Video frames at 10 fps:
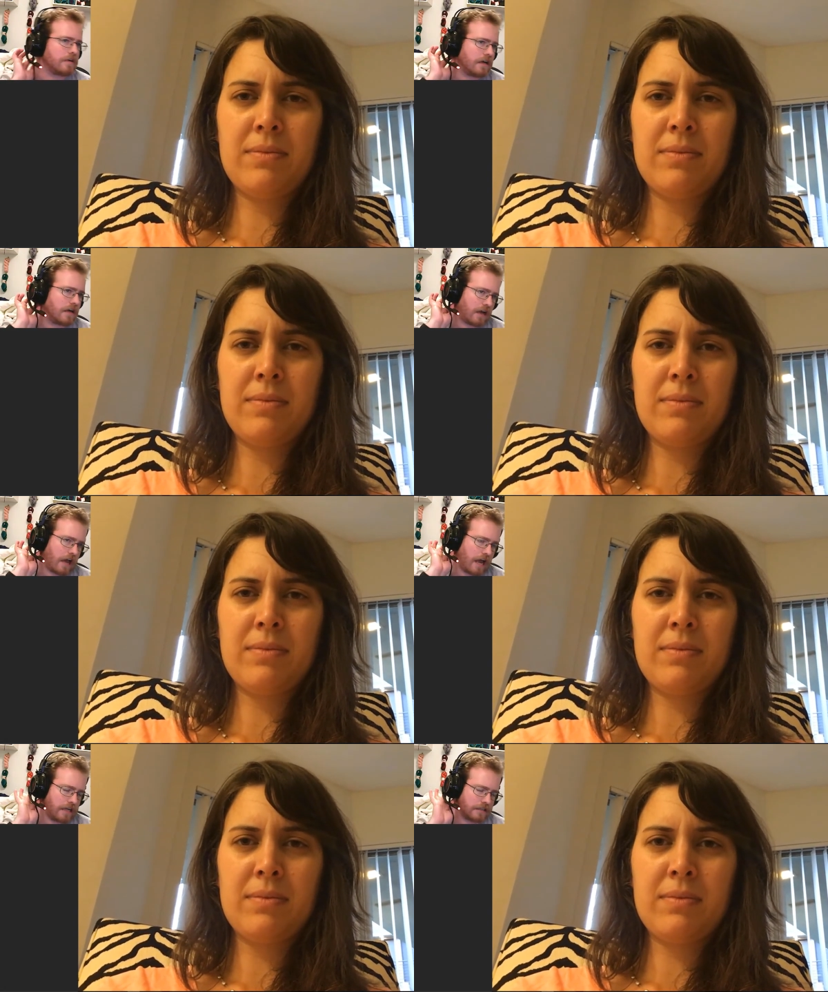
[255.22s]

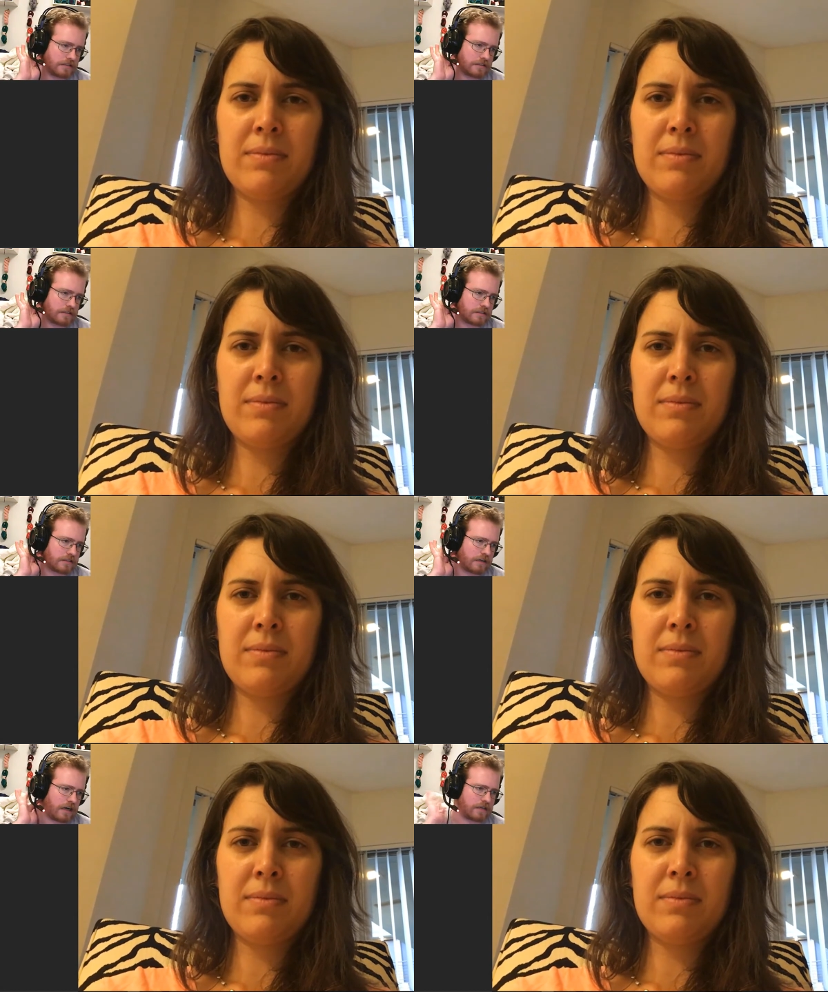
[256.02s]
Speaker 1: and
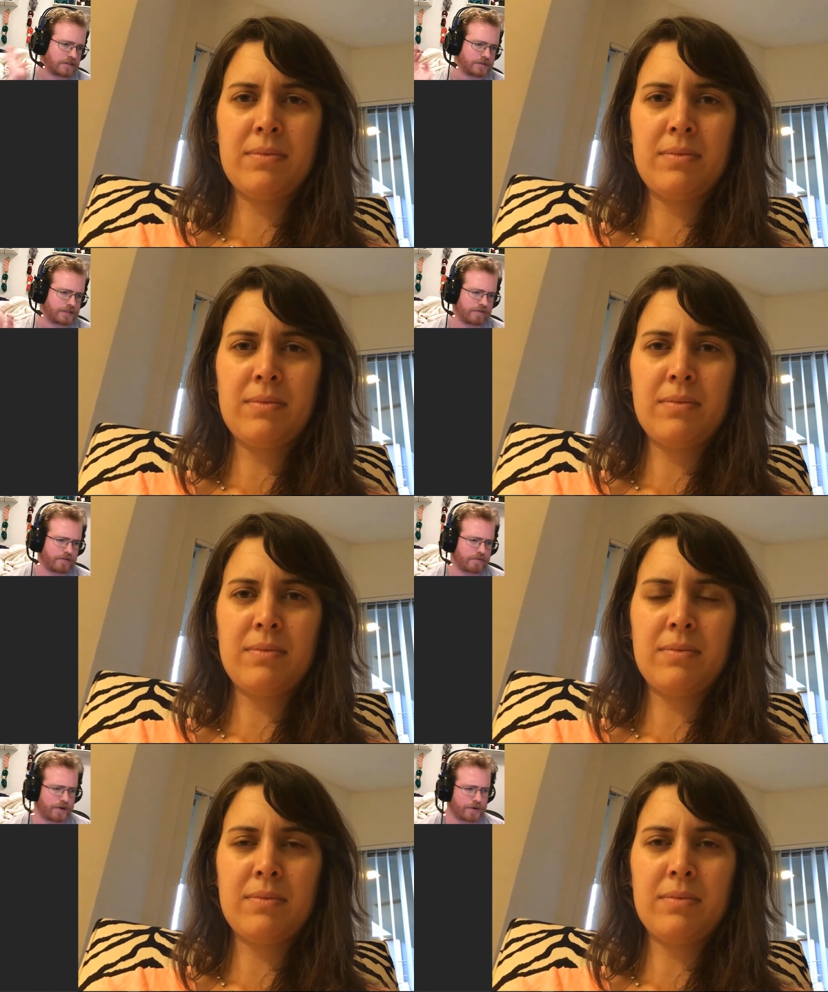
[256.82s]
she was definitely
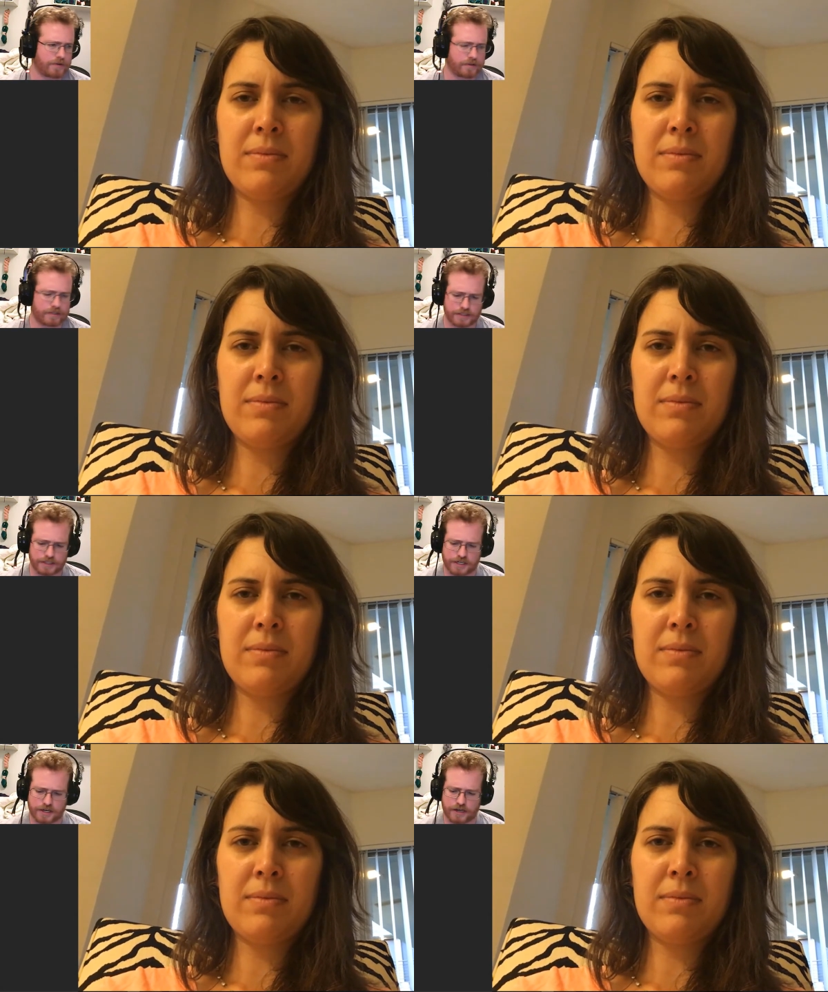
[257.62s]
very cool and easy to
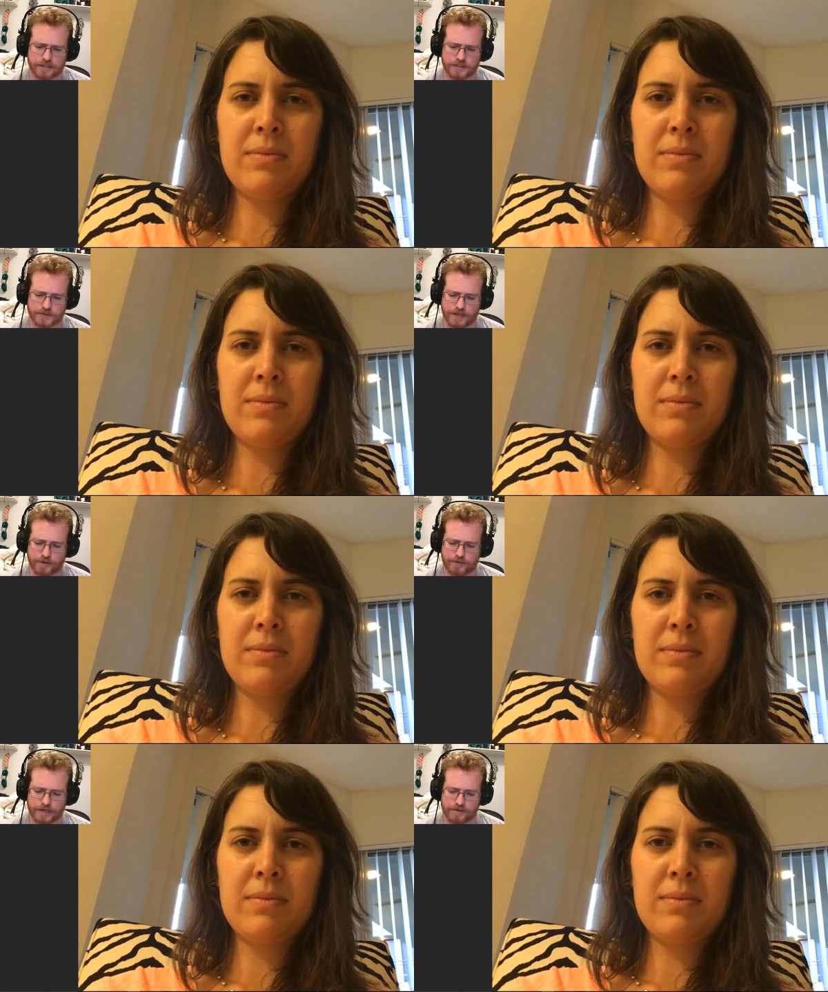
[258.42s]
talk to. So I would
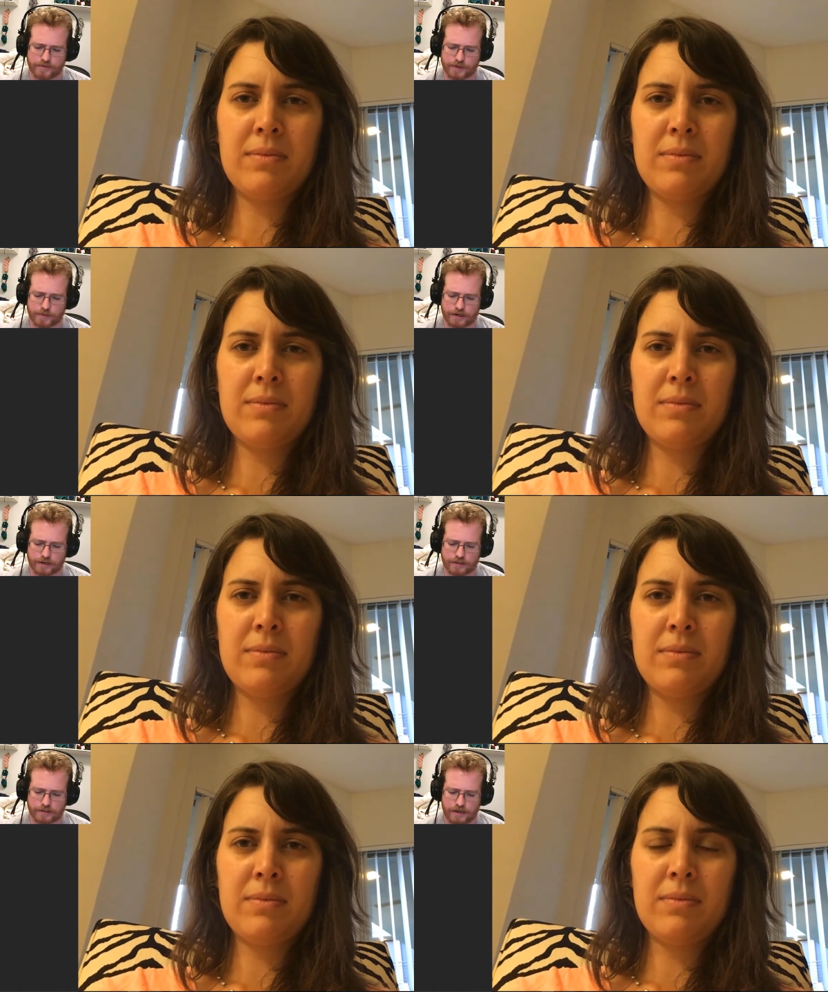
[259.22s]
definitely want to
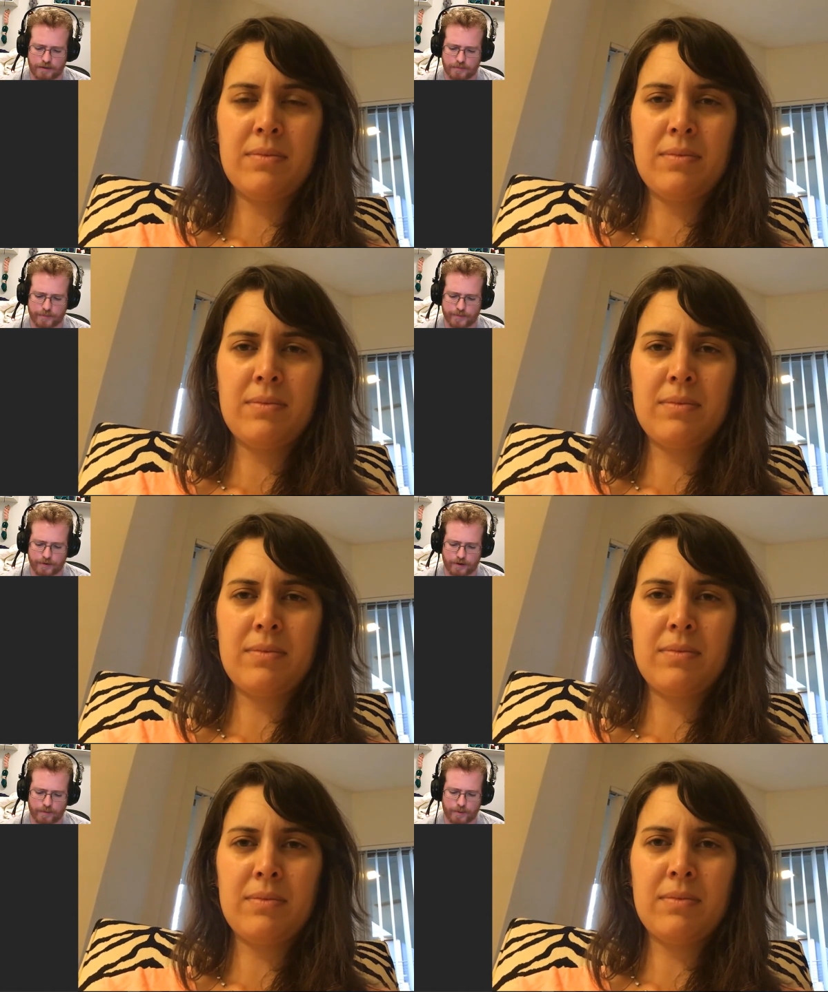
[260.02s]

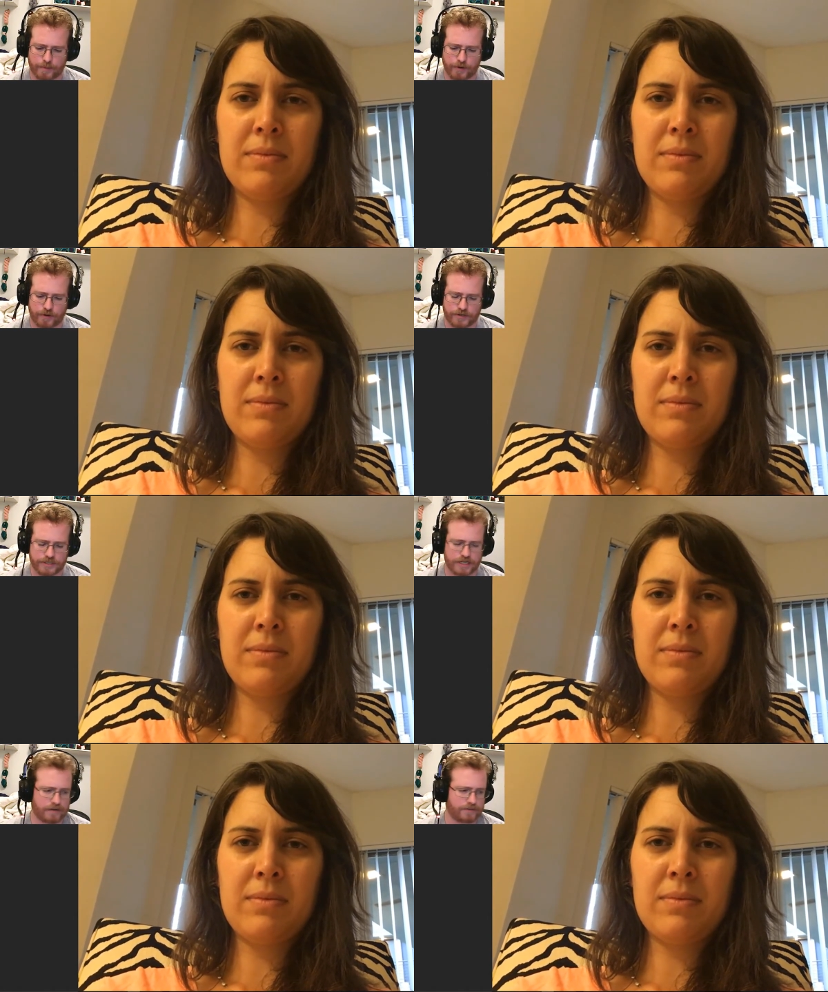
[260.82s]
promote her stuff.